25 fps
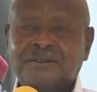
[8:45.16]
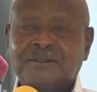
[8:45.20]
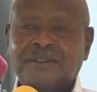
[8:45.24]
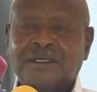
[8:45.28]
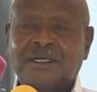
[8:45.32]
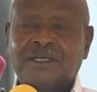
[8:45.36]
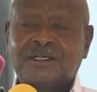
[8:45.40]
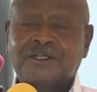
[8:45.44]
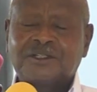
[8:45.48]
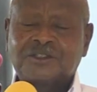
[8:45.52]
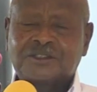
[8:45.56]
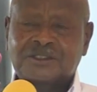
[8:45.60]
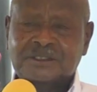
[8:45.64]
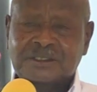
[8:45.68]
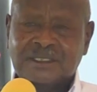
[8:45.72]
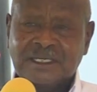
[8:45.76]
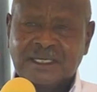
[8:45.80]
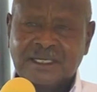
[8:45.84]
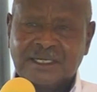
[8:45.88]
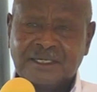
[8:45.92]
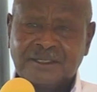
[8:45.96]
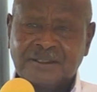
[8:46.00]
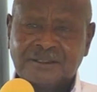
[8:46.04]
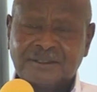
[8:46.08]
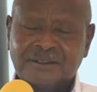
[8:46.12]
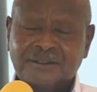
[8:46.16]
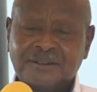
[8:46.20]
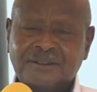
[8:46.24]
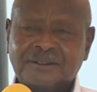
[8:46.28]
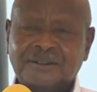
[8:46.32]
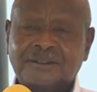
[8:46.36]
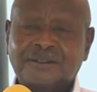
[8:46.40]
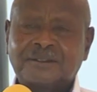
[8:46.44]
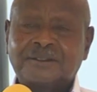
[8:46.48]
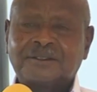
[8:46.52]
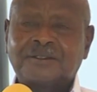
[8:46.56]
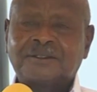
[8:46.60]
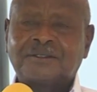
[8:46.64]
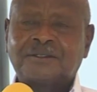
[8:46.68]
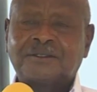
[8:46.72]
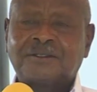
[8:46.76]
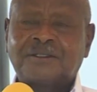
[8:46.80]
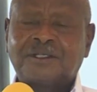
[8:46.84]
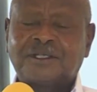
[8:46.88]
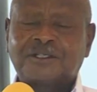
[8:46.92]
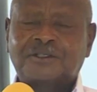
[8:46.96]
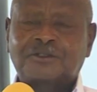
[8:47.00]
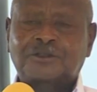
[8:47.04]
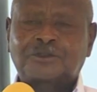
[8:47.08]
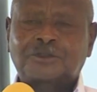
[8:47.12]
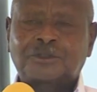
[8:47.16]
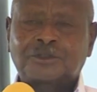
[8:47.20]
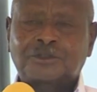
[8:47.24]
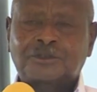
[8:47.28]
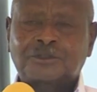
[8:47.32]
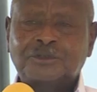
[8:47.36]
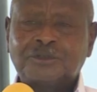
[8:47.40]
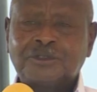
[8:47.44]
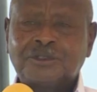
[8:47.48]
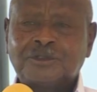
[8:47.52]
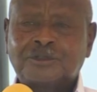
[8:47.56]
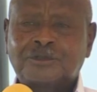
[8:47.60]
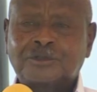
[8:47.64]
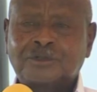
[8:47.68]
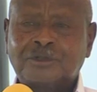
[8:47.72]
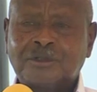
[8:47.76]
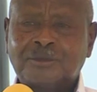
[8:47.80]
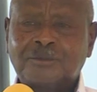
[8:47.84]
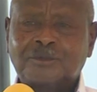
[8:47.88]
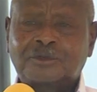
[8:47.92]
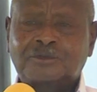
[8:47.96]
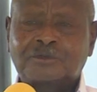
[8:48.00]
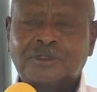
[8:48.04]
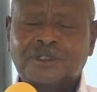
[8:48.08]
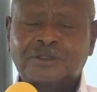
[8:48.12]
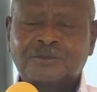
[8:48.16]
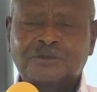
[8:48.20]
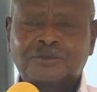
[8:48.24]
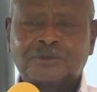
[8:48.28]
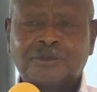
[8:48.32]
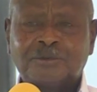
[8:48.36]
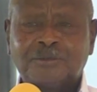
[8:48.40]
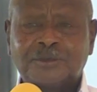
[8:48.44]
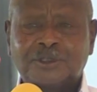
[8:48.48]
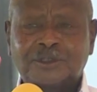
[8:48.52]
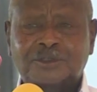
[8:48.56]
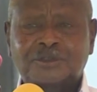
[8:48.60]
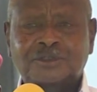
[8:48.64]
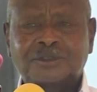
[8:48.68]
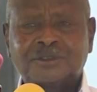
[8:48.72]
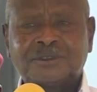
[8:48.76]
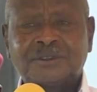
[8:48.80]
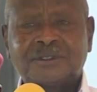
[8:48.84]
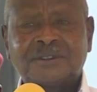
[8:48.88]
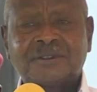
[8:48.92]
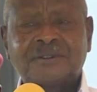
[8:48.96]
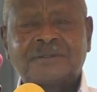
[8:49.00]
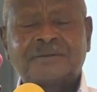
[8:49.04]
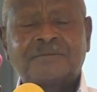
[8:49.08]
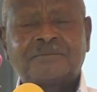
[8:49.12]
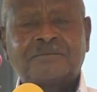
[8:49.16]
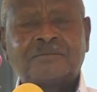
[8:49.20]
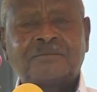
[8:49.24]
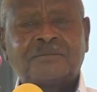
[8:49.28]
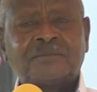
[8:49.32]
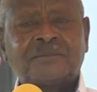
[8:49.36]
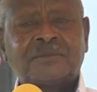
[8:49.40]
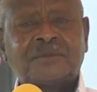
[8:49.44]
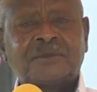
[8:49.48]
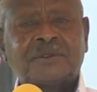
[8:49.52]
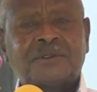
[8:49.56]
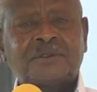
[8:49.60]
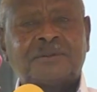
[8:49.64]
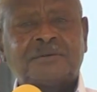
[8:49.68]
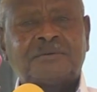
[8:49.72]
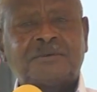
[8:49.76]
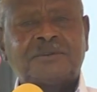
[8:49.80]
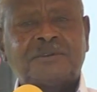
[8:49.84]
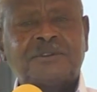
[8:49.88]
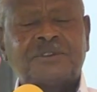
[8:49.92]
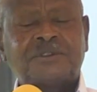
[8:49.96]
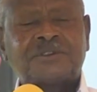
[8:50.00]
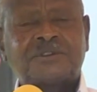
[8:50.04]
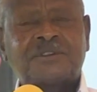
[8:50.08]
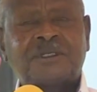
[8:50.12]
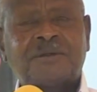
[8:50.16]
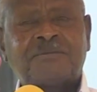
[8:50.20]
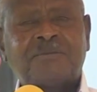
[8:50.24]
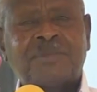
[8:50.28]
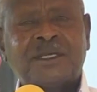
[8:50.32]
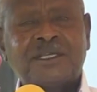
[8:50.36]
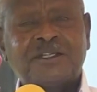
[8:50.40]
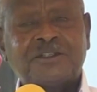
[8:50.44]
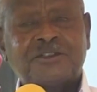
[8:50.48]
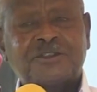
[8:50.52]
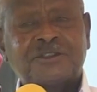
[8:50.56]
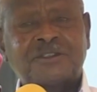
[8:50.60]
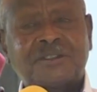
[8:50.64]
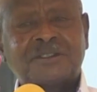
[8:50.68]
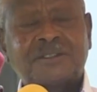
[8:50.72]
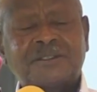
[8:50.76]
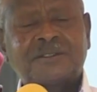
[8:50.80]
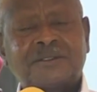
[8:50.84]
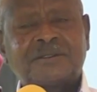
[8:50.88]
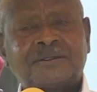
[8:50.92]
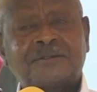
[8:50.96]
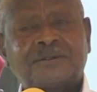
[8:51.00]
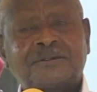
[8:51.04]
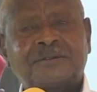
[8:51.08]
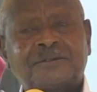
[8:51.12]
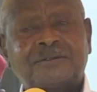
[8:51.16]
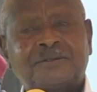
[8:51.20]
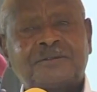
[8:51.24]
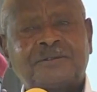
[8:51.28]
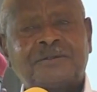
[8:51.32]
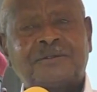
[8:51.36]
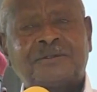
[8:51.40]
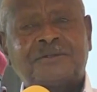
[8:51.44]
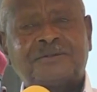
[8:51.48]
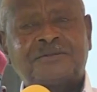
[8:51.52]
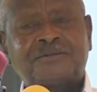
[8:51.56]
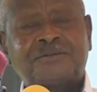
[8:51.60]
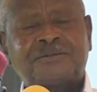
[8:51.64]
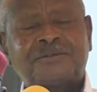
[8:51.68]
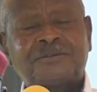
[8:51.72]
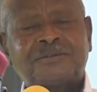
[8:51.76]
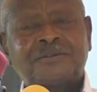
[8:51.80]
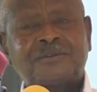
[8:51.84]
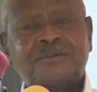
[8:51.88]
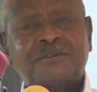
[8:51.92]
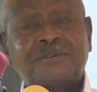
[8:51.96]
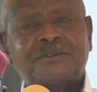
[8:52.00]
understand that social economic transformation is the base of